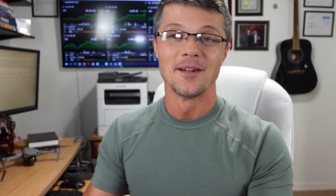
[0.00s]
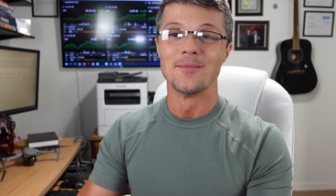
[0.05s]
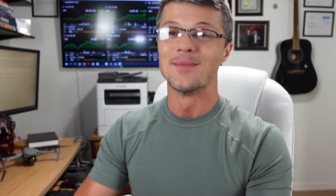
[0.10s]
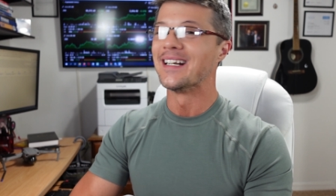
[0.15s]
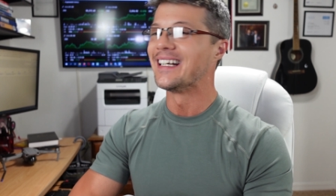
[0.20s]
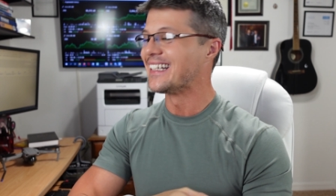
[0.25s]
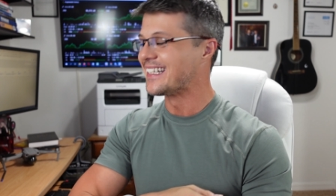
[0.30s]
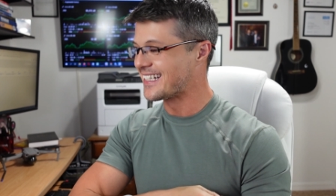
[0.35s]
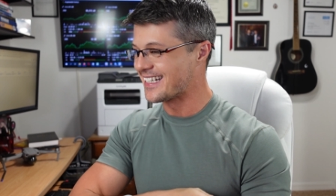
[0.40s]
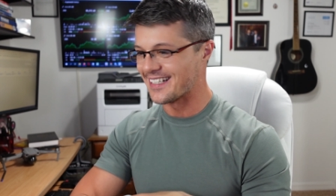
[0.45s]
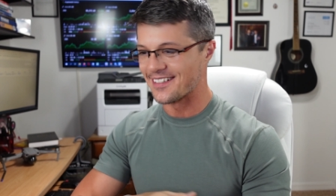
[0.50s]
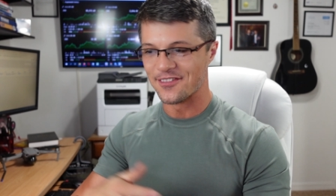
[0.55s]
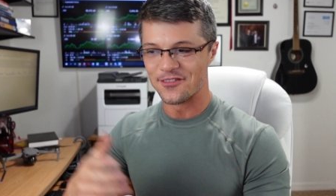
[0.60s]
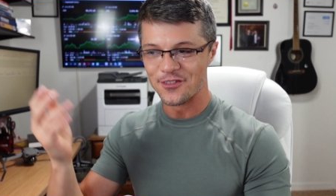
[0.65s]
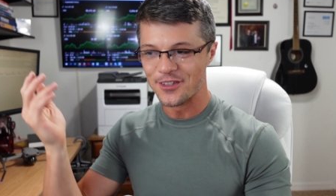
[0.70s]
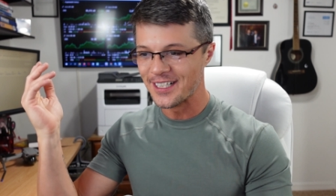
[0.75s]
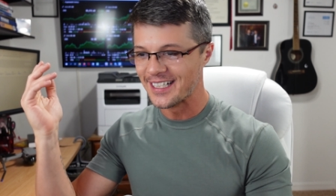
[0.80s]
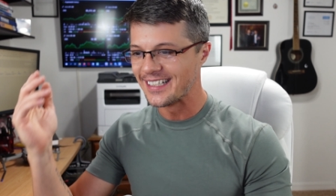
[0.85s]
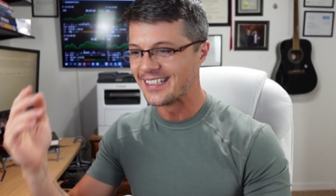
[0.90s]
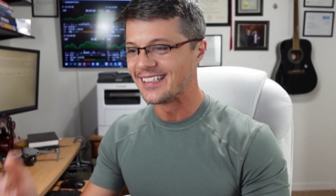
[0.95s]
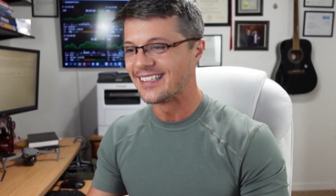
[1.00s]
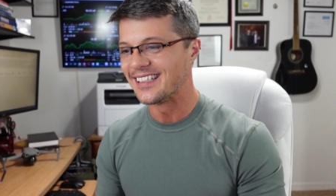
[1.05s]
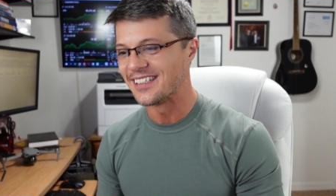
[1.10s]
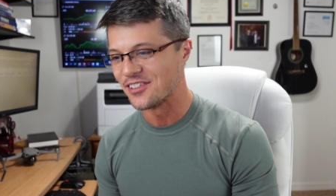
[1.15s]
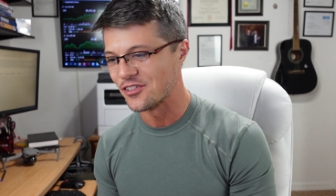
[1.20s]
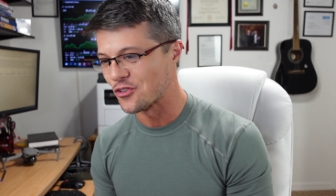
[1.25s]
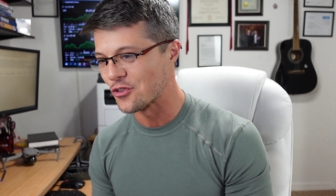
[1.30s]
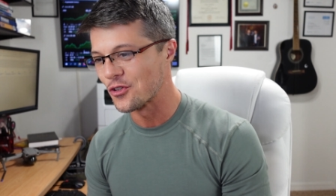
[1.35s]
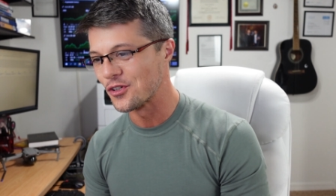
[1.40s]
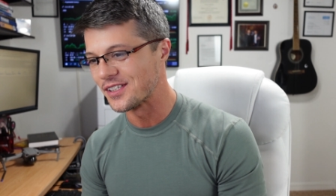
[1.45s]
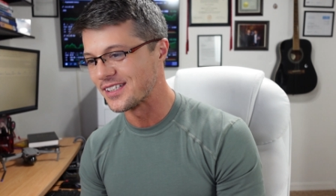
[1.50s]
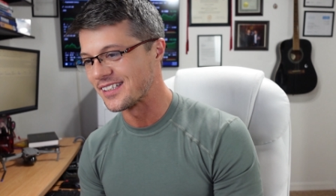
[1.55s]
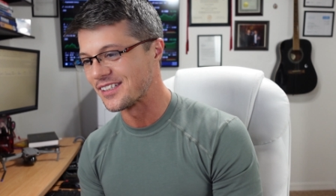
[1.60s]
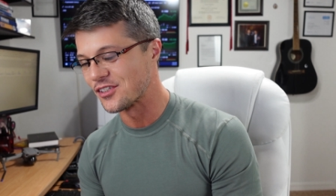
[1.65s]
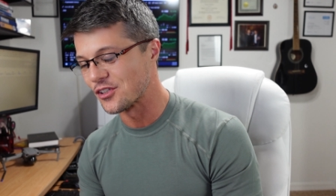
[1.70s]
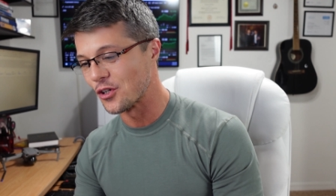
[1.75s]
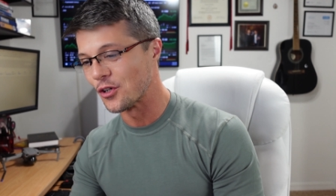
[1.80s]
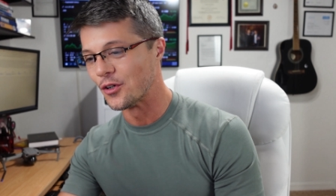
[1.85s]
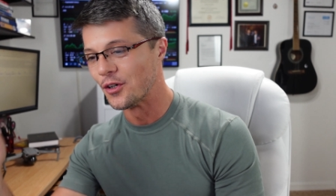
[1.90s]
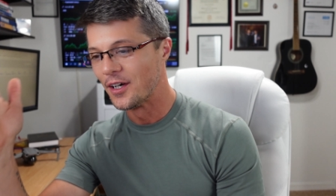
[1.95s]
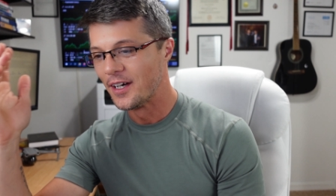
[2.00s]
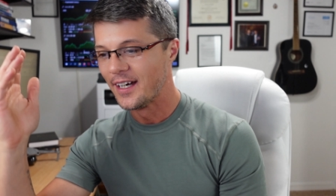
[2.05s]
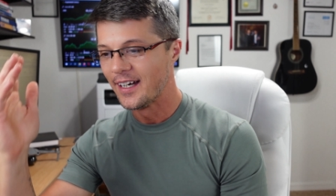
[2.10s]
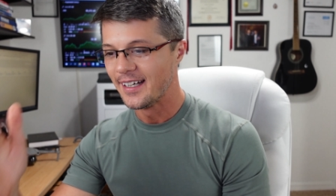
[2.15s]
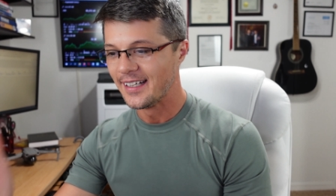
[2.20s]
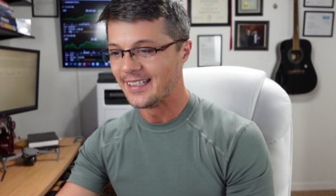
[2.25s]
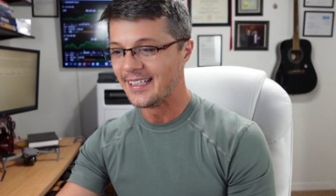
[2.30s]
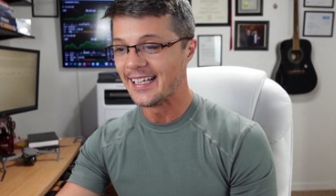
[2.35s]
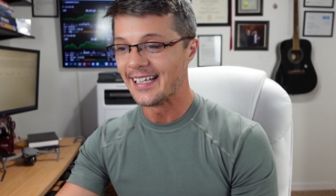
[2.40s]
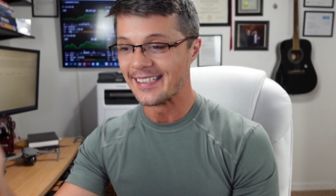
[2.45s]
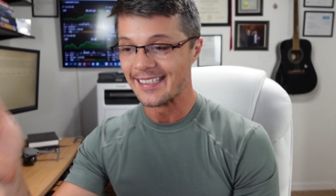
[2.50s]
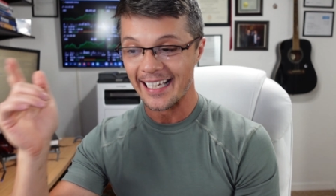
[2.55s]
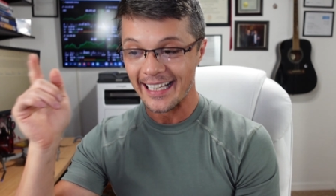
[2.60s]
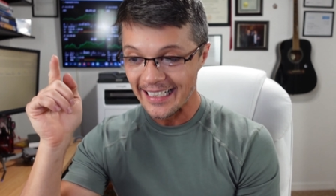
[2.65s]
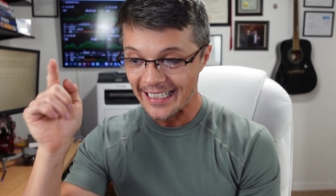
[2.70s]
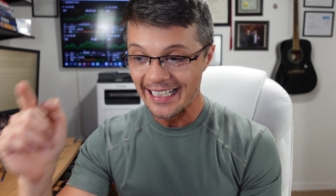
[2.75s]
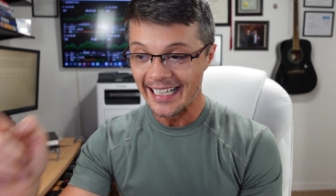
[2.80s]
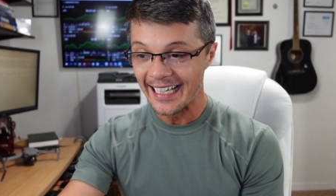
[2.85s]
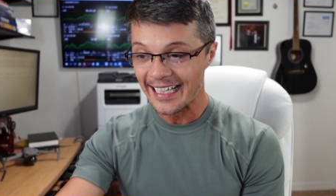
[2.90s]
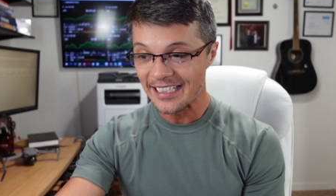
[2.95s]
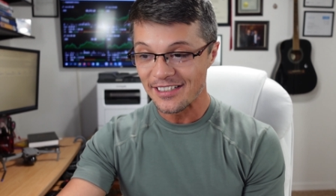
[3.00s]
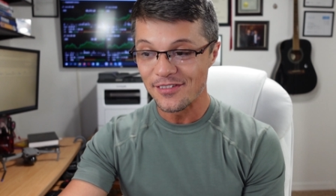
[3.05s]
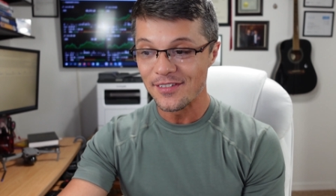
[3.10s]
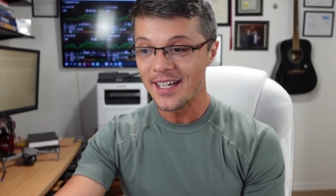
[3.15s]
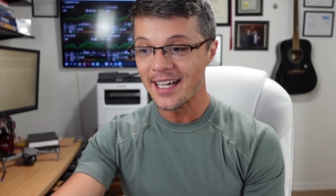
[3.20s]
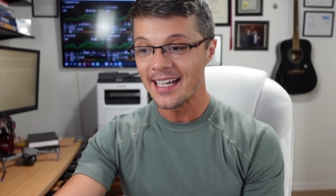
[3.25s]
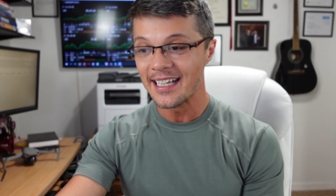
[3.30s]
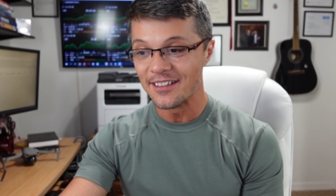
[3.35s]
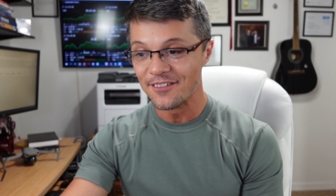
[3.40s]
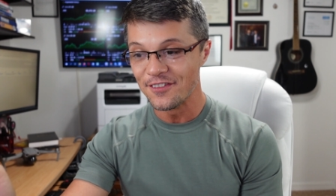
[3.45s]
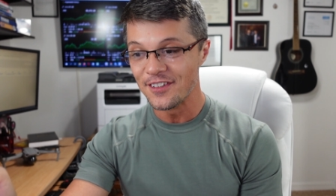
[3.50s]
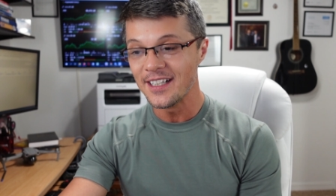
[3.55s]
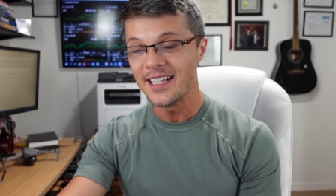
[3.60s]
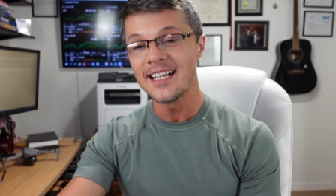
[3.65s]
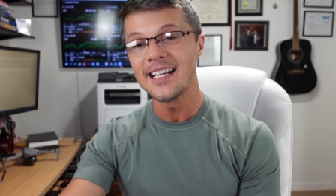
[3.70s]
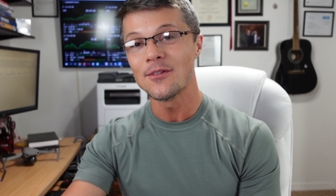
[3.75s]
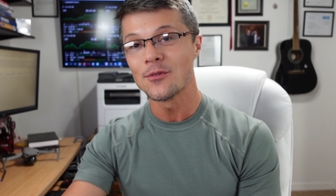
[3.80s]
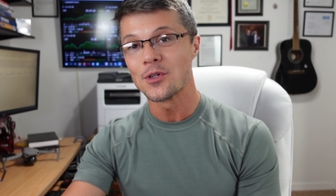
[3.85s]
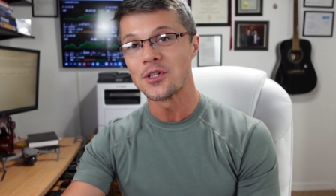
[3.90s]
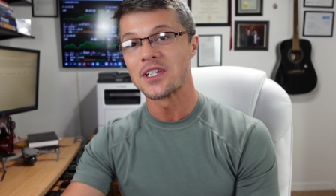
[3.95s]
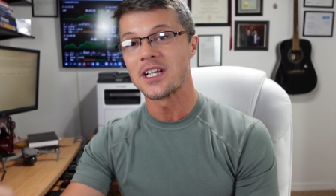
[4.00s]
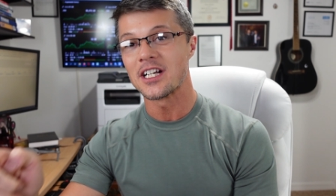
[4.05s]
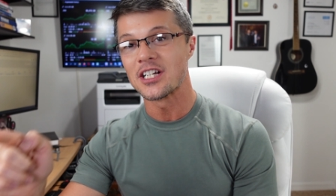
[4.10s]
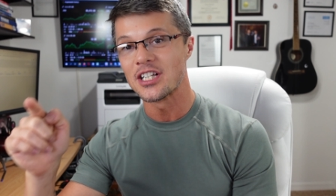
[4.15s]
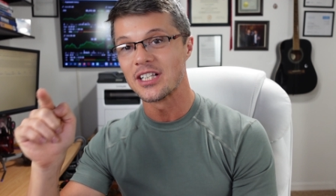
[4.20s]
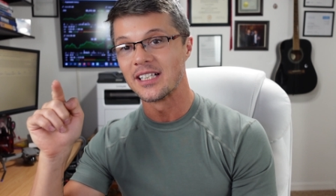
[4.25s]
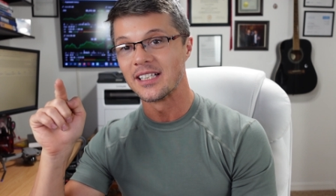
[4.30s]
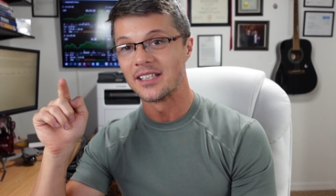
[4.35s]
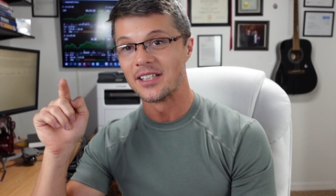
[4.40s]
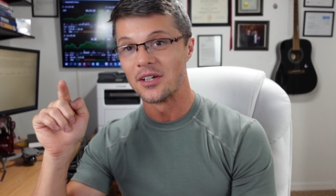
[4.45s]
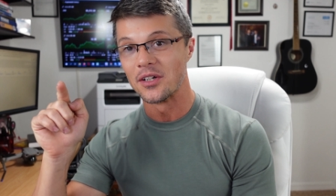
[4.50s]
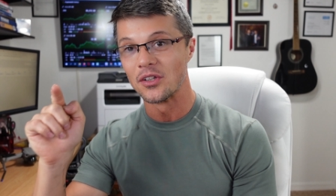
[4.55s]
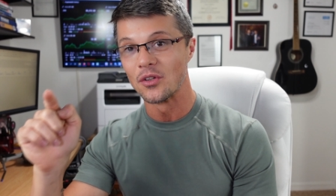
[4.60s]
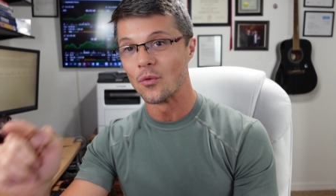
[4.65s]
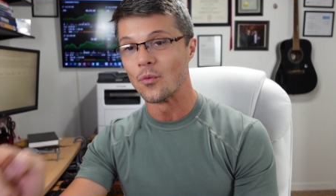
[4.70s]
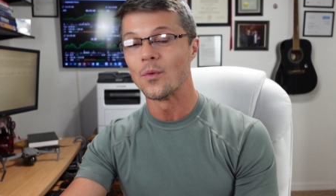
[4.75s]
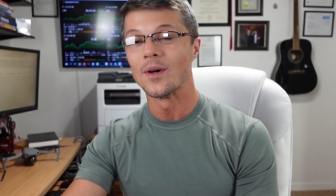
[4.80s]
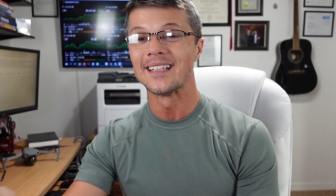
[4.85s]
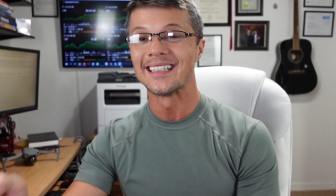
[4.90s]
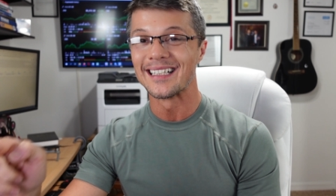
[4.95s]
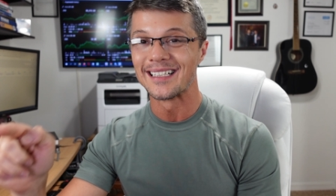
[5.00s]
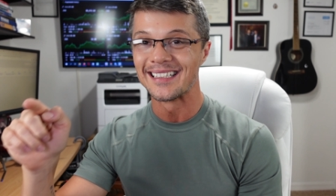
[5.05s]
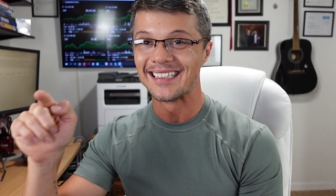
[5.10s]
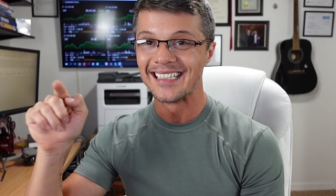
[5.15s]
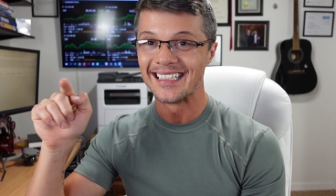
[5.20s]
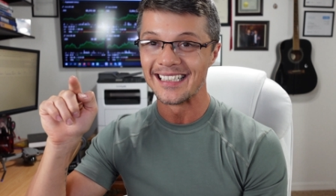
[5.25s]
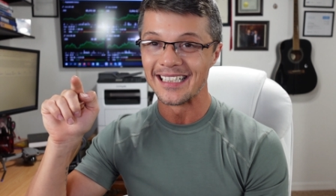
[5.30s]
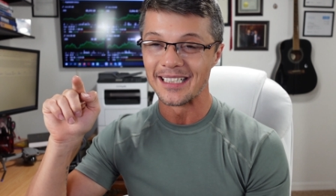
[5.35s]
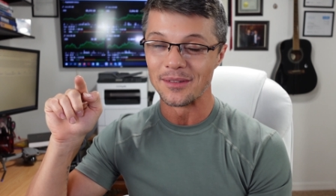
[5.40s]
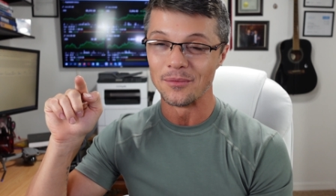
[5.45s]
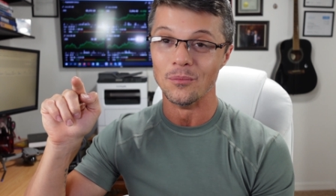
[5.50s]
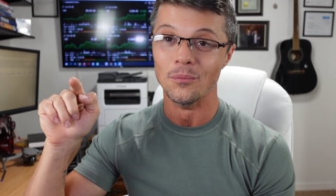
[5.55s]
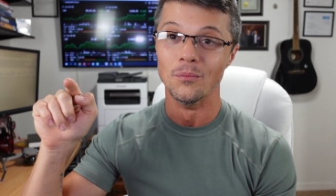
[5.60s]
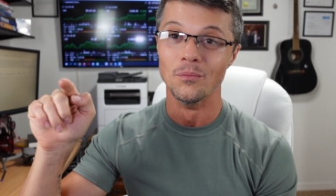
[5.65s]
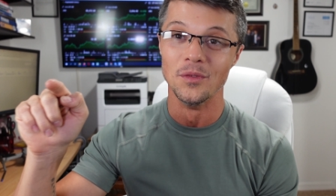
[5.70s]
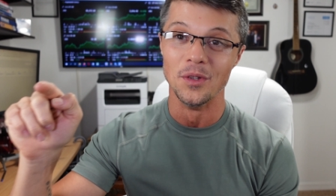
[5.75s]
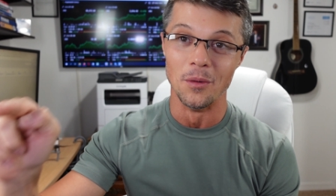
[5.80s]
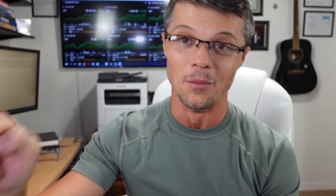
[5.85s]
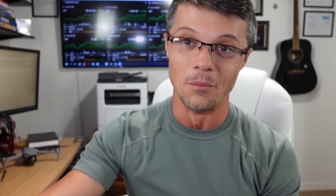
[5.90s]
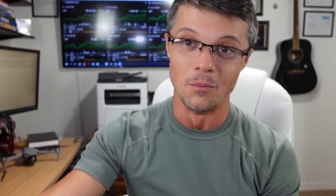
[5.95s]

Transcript: but it just freaking destroys it so yes and SVI Infinity was actually the the one that did it the